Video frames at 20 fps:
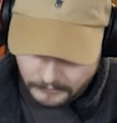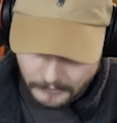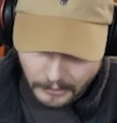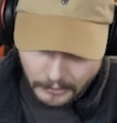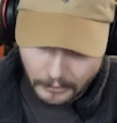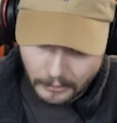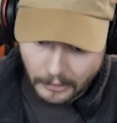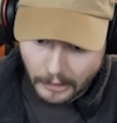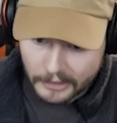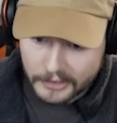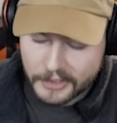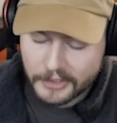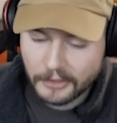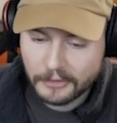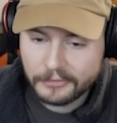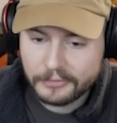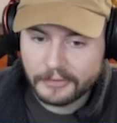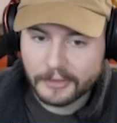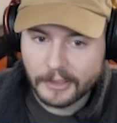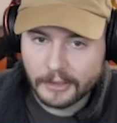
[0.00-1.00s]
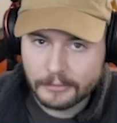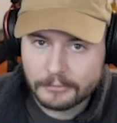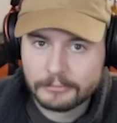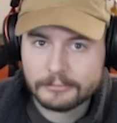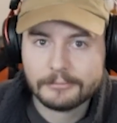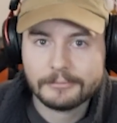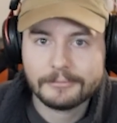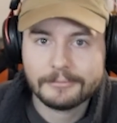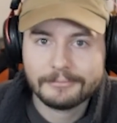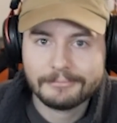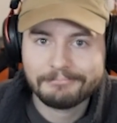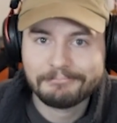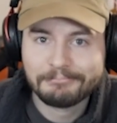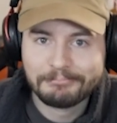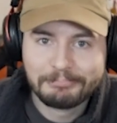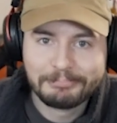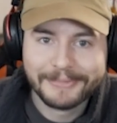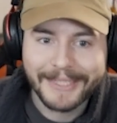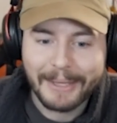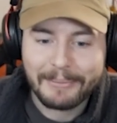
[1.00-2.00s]
lots of
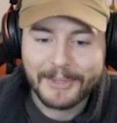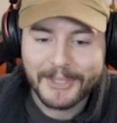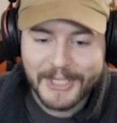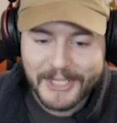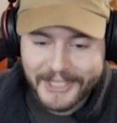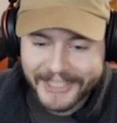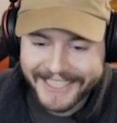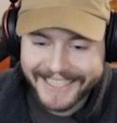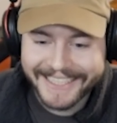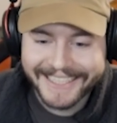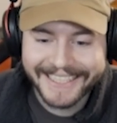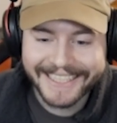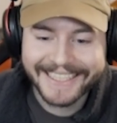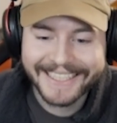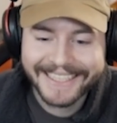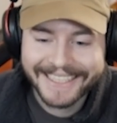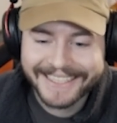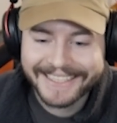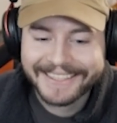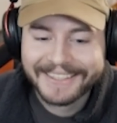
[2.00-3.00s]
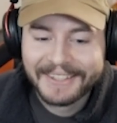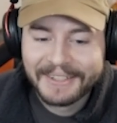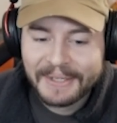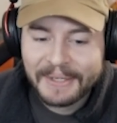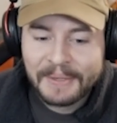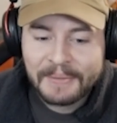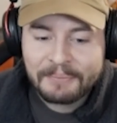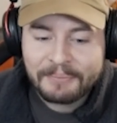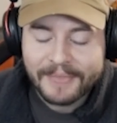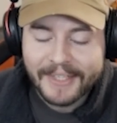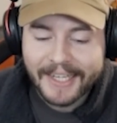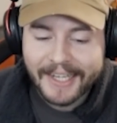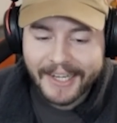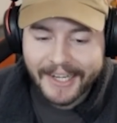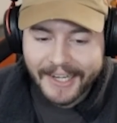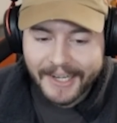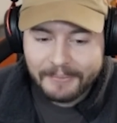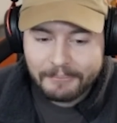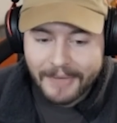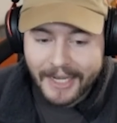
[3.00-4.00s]
damage.
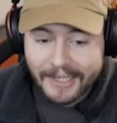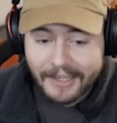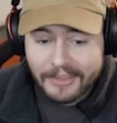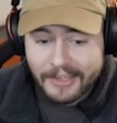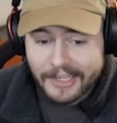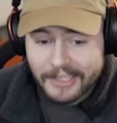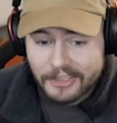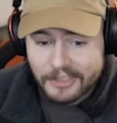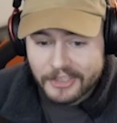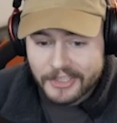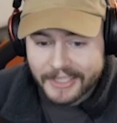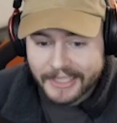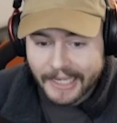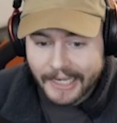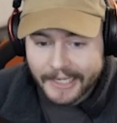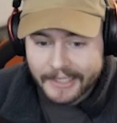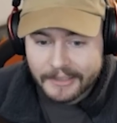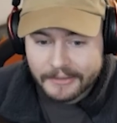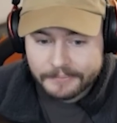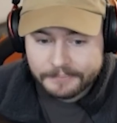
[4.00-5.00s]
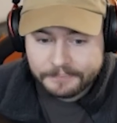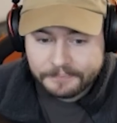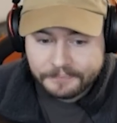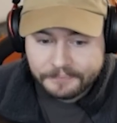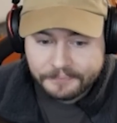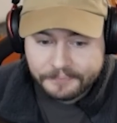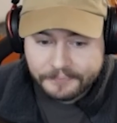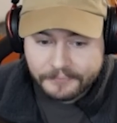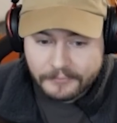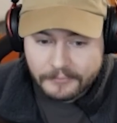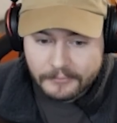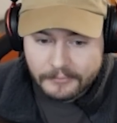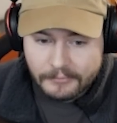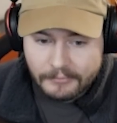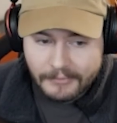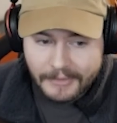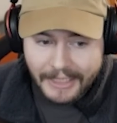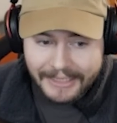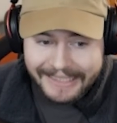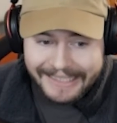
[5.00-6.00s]
Another interesting item
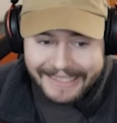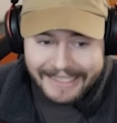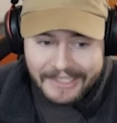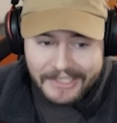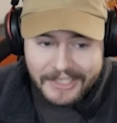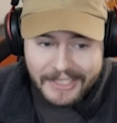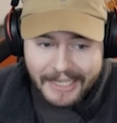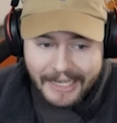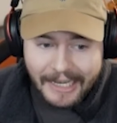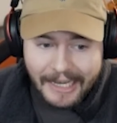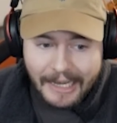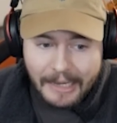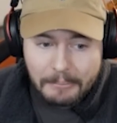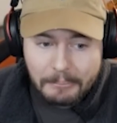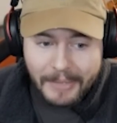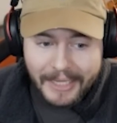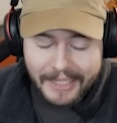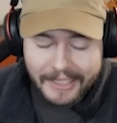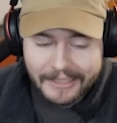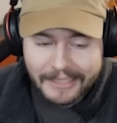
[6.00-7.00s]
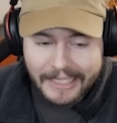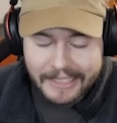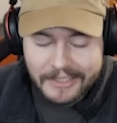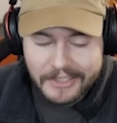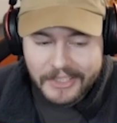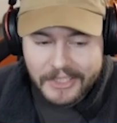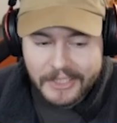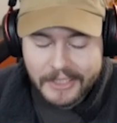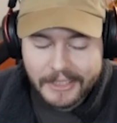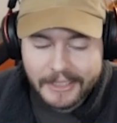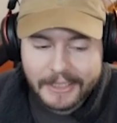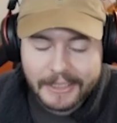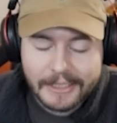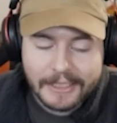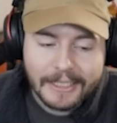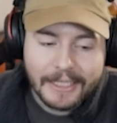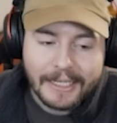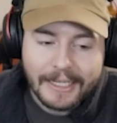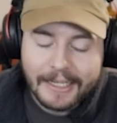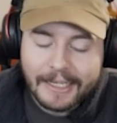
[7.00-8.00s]
is Malignance.
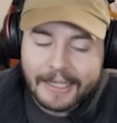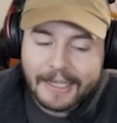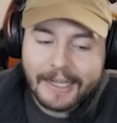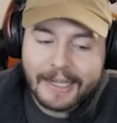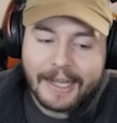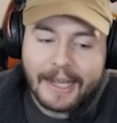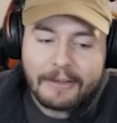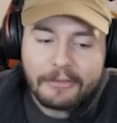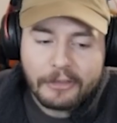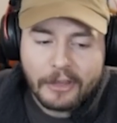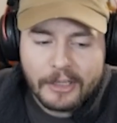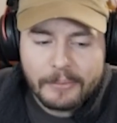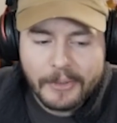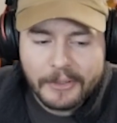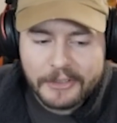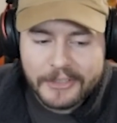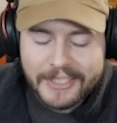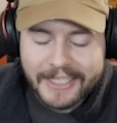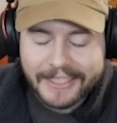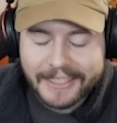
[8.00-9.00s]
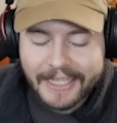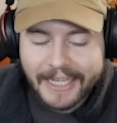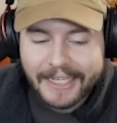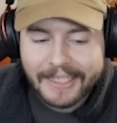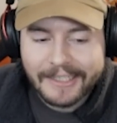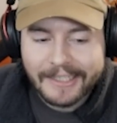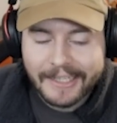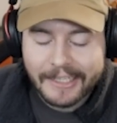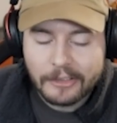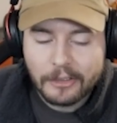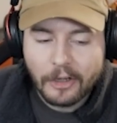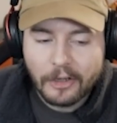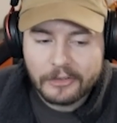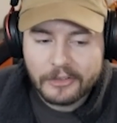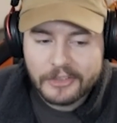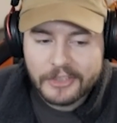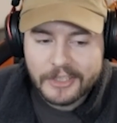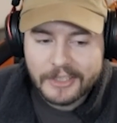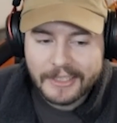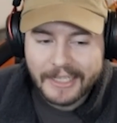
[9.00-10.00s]
I've thought about this again, and
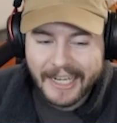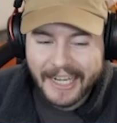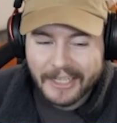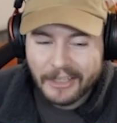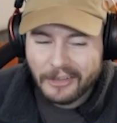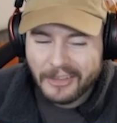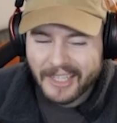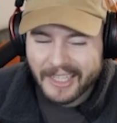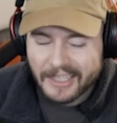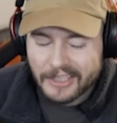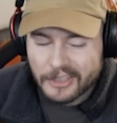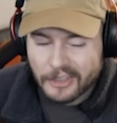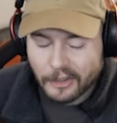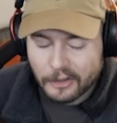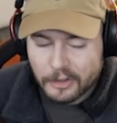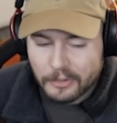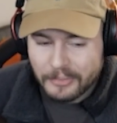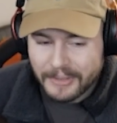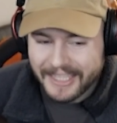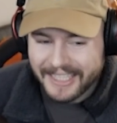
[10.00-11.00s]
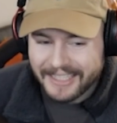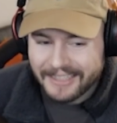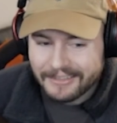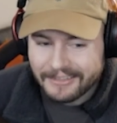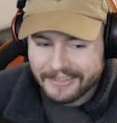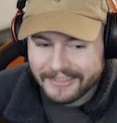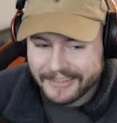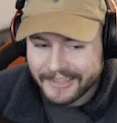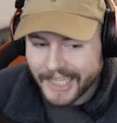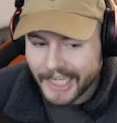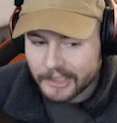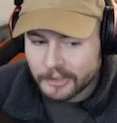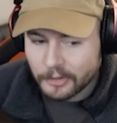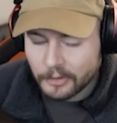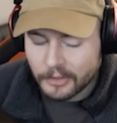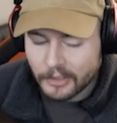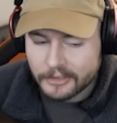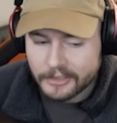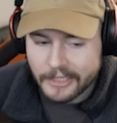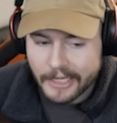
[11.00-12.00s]
honestly, I don't think it's going to be that
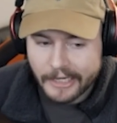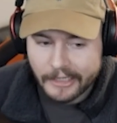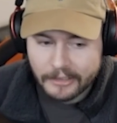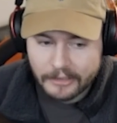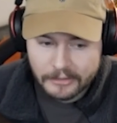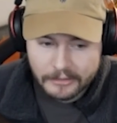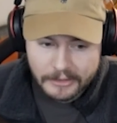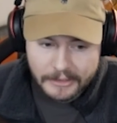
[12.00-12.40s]
good on Kayle.